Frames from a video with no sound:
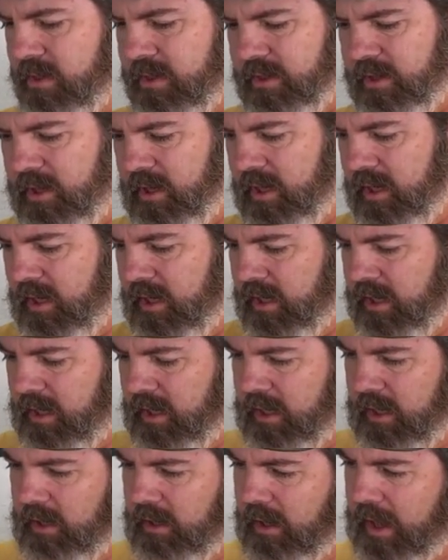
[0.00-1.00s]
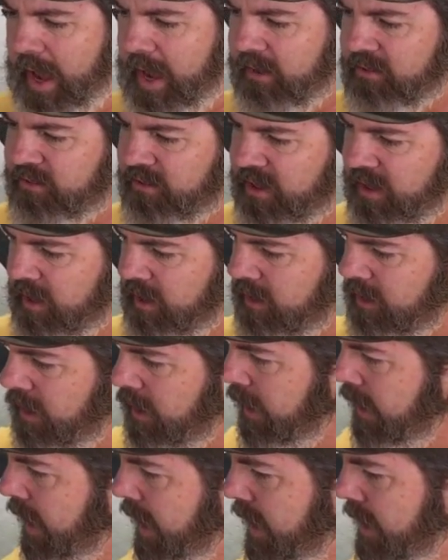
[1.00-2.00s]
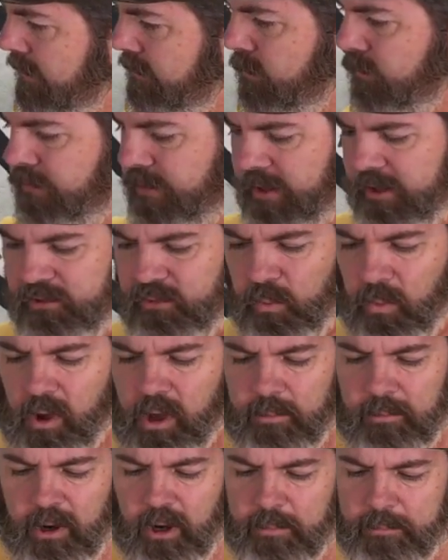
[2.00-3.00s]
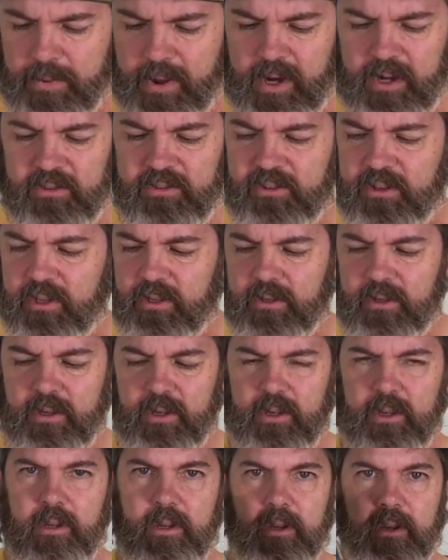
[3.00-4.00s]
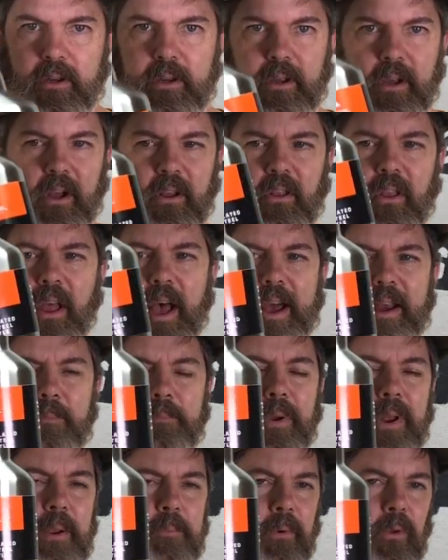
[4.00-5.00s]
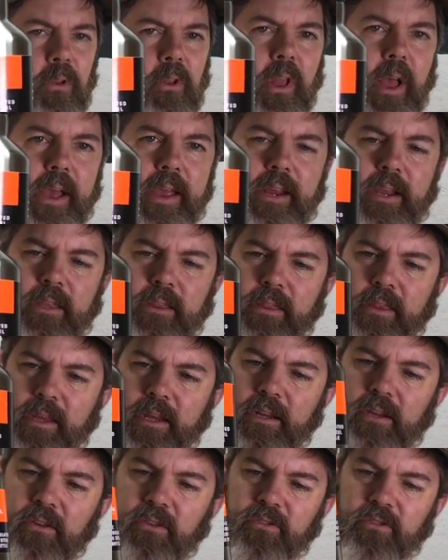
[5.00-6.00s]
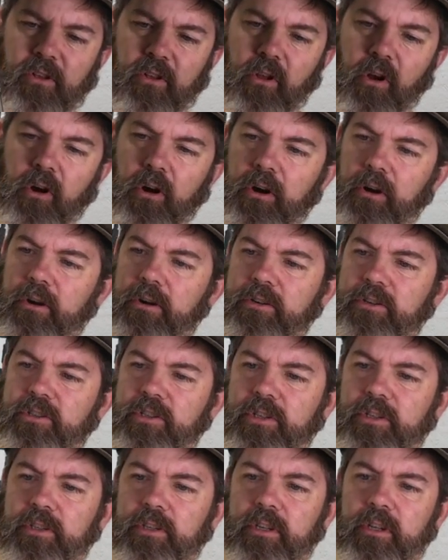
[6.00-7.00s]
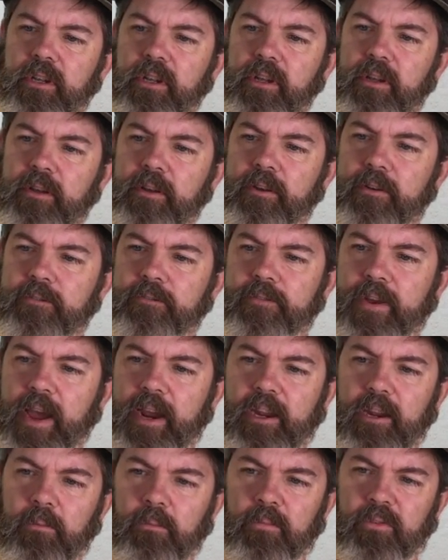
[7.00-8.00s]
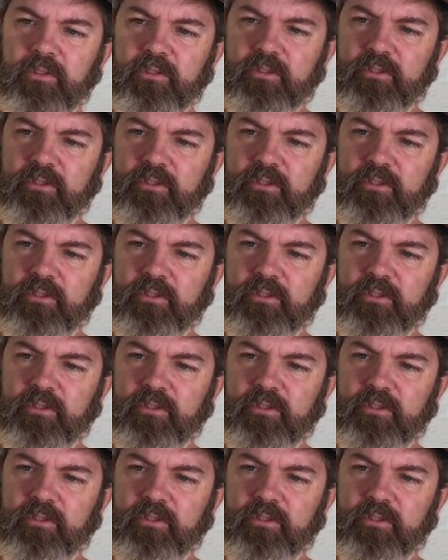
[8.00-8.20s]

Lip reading: the last thing that I have that's Walmart based, a lot of people like these large vacuum